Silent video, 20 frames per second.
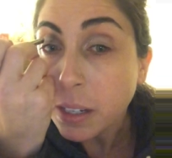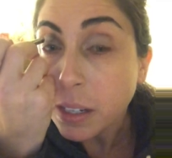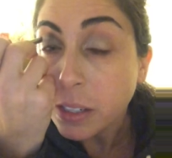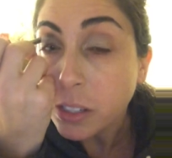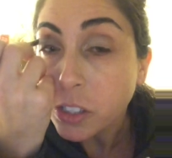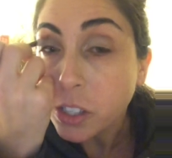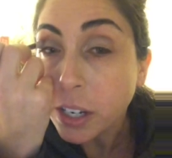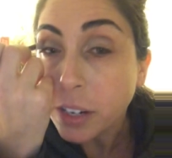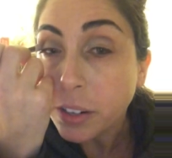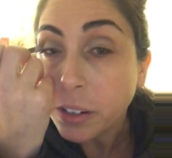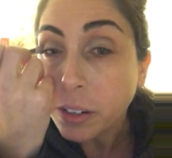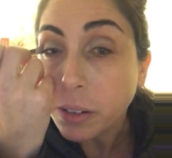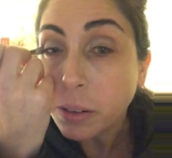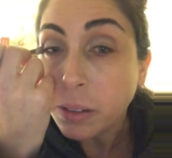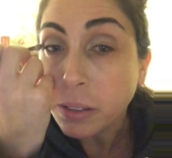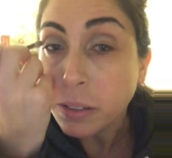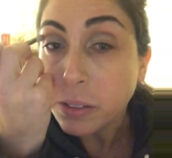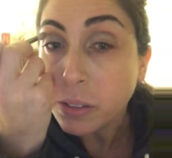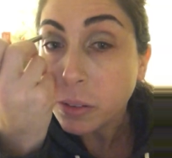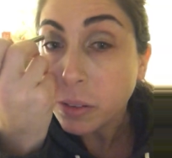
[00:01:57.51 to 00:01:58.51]
a
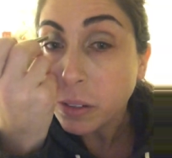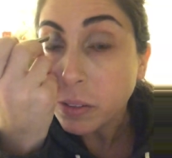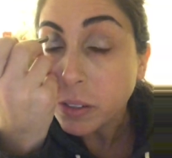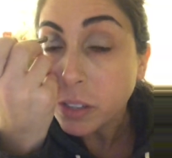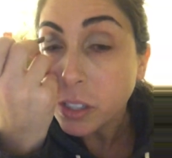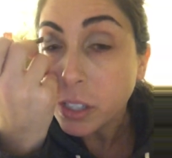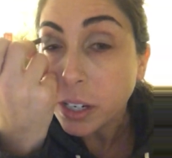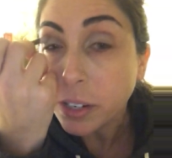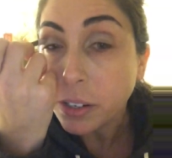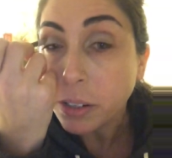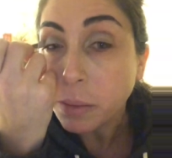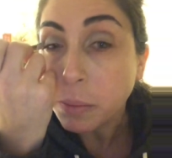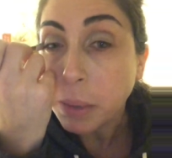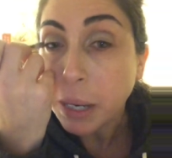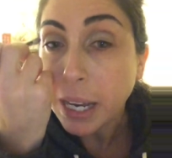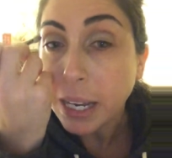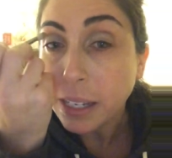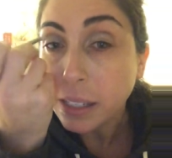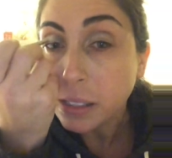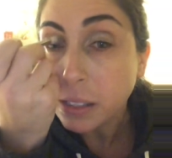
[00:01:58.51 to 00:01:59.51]
gender
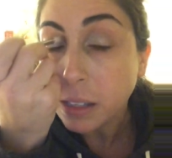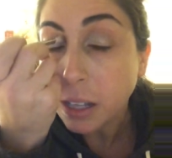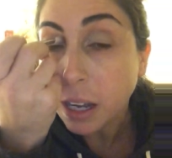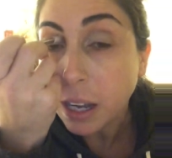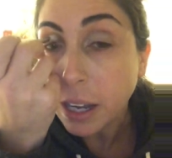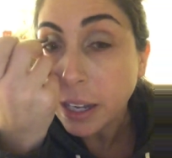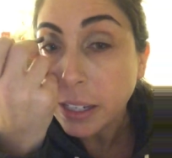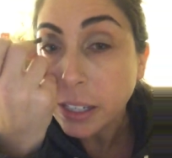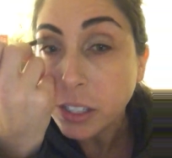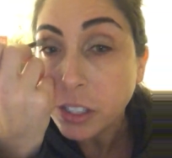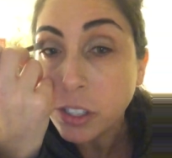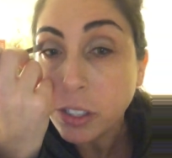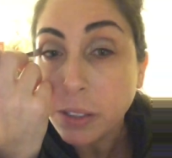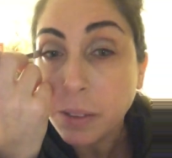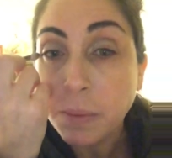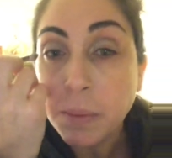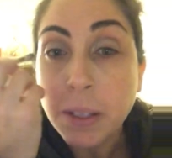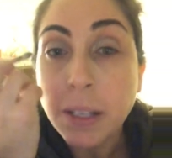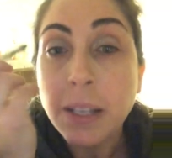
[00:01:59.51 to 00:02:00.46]
bias law at issue.